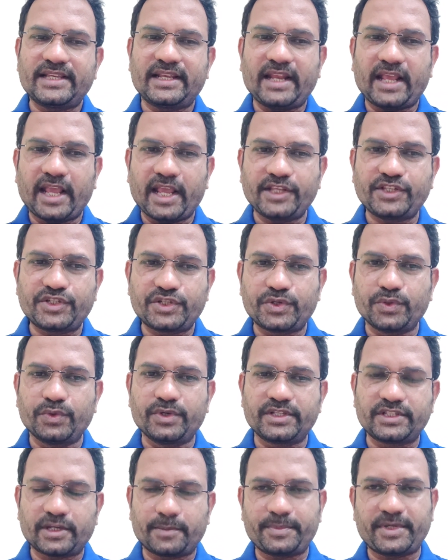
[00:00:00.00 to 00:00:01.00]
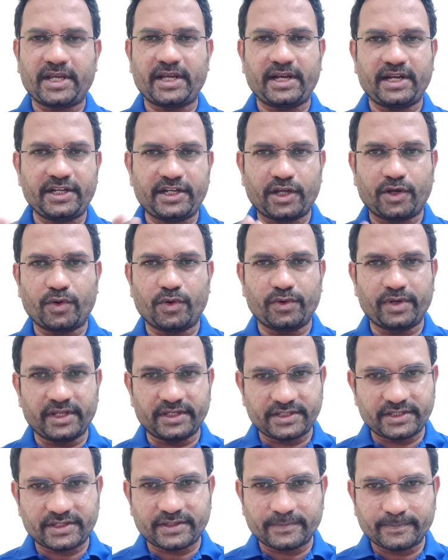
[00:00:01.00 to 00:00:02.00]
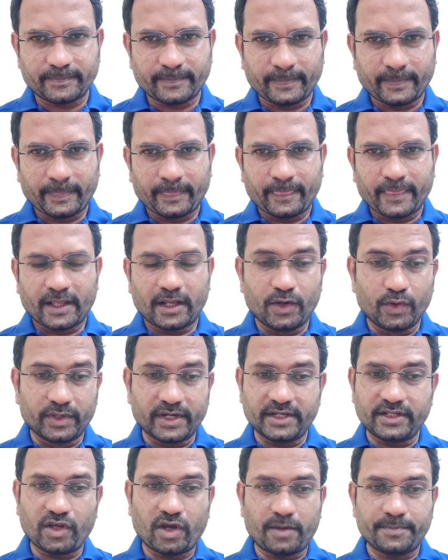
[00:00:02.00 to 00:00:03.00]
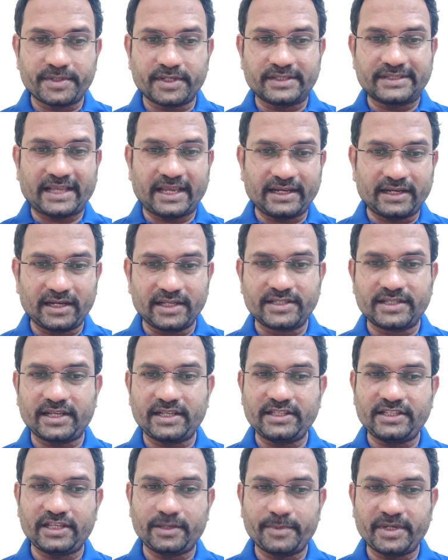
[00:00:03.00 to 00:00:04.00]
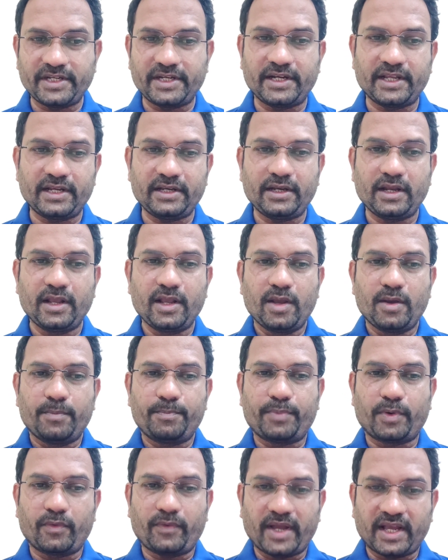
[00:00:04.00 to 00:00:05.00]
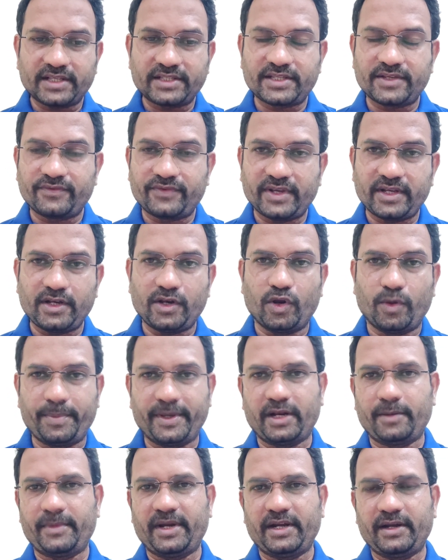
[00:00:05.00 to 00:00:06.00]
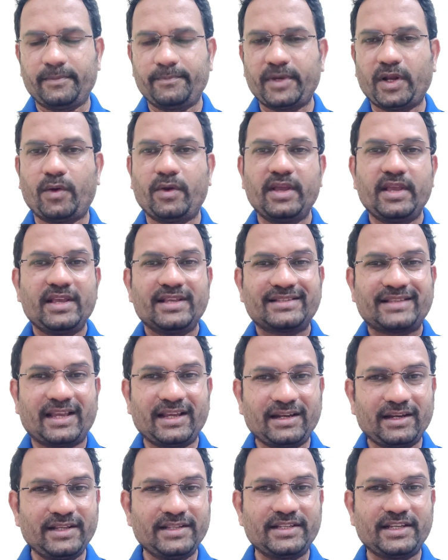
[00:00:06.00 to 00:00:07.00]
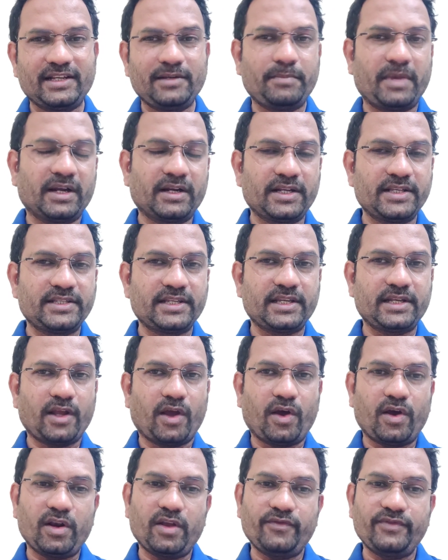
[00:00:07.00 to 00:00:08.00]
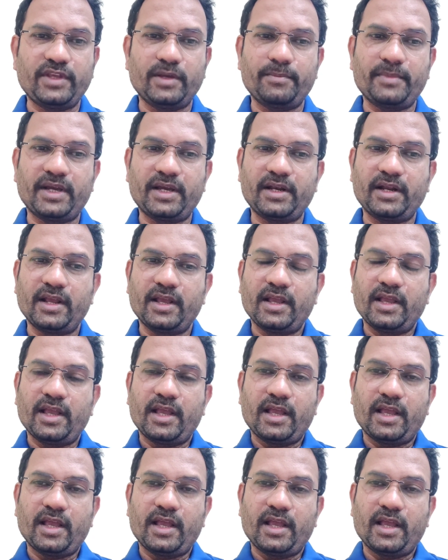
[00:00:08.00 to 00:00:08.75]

is an H2 receptor antagonist? Look at the option cyclizine, cimetidine, propoxyphene, loperamide. Now cyclizine, buclizine, all of them are